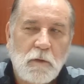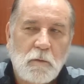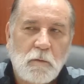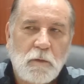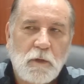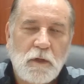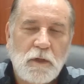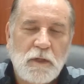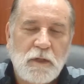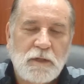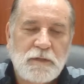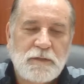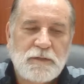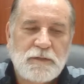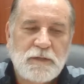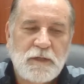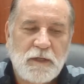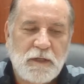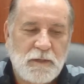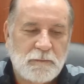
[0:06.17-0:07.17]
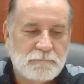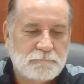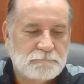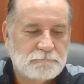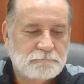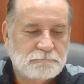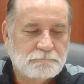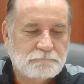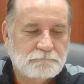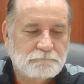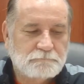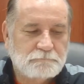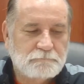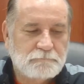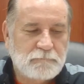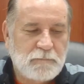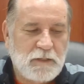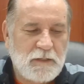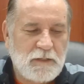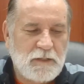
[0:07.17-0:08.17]
Well, it's
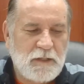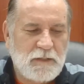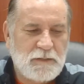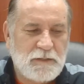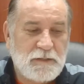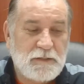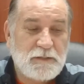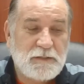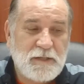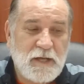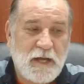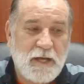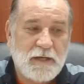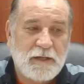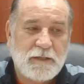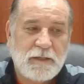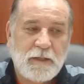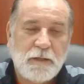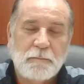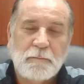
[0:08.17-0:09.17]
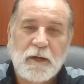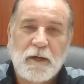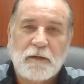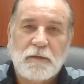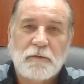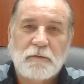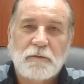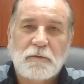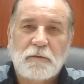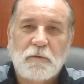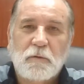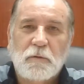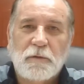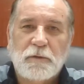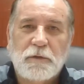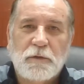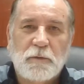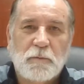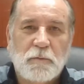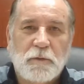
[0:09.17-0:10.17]
exciting to get back on the court.
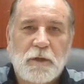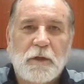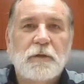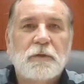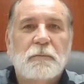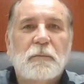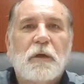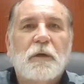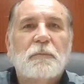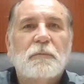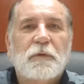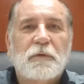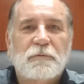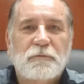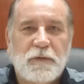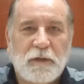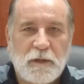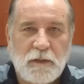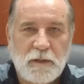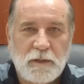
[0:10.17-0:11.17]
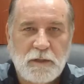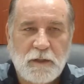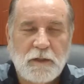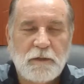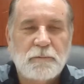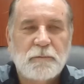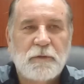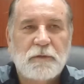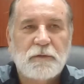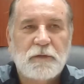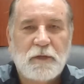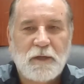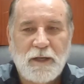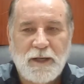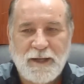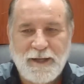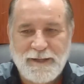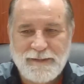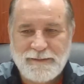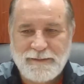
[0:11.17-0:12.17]
You know, we're getting them all moved in, getting them in their
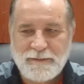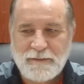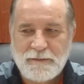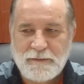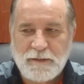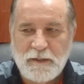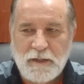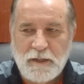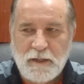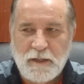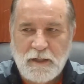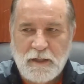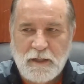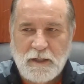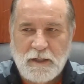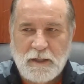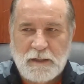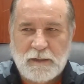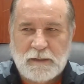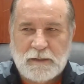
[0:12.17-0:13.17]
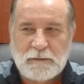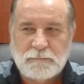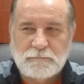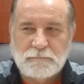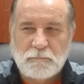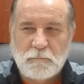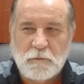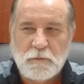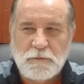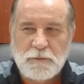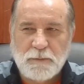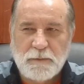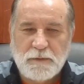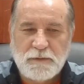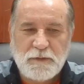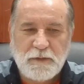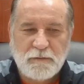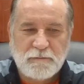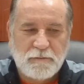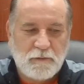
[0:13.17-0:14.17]
classes. We'll
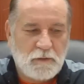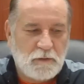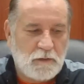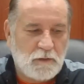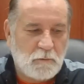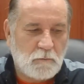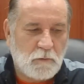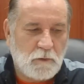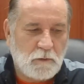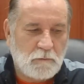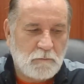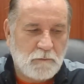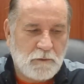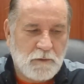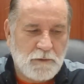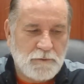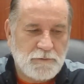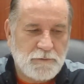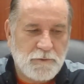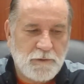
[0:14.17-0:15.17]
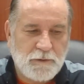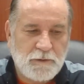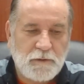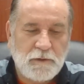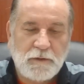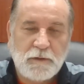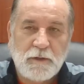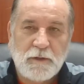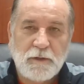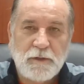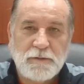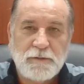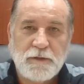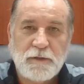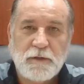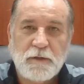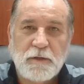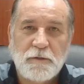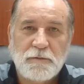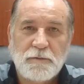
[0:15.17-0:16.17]
specifically work with our strength and
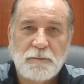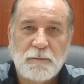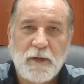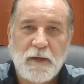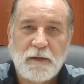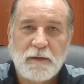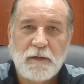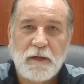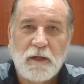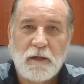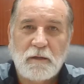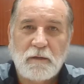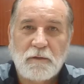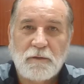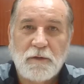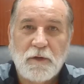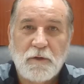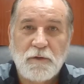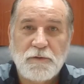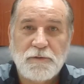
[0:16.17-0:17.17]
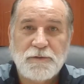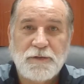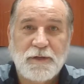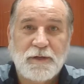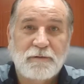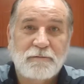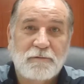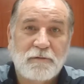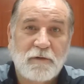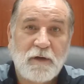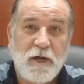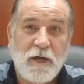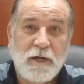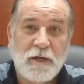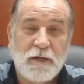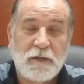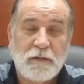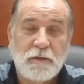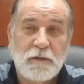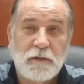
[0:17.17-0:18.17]
conditioning coach, Matt Tyler, Thursday and
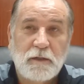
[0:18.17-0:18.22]
Friday.